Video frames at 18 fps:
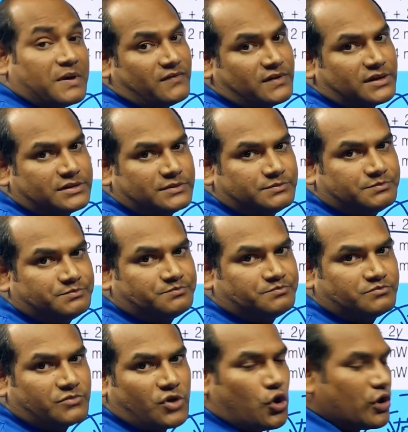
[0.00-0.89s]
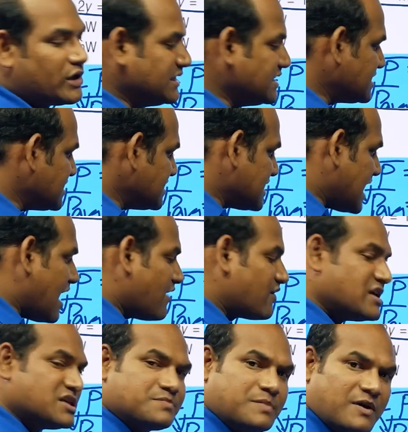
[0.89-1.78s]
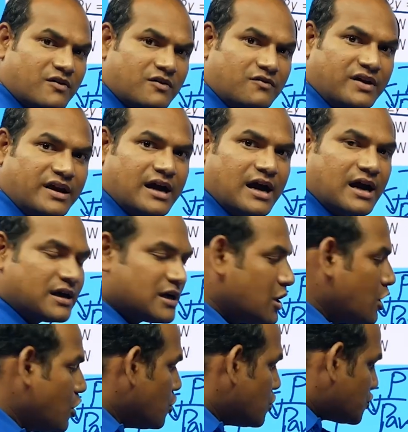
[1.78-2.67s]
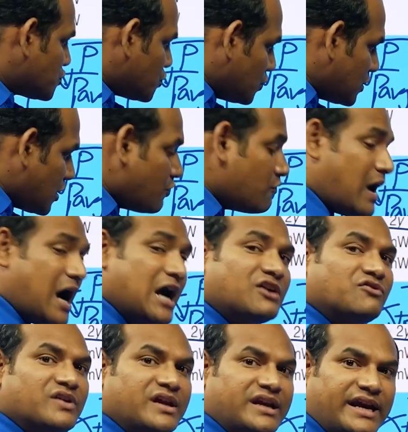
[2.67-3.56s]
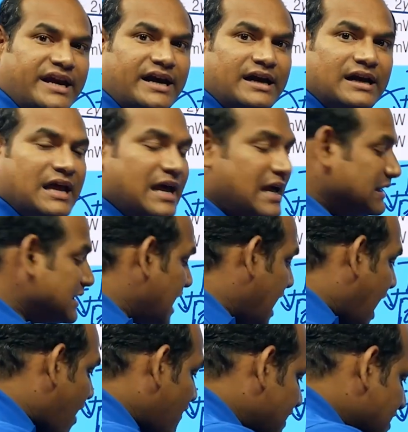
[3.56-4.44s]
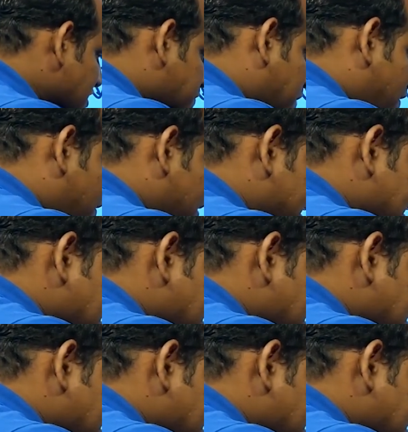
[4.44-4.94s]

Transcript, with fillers: power. Okay. This is the average power we got. So now what we need the average power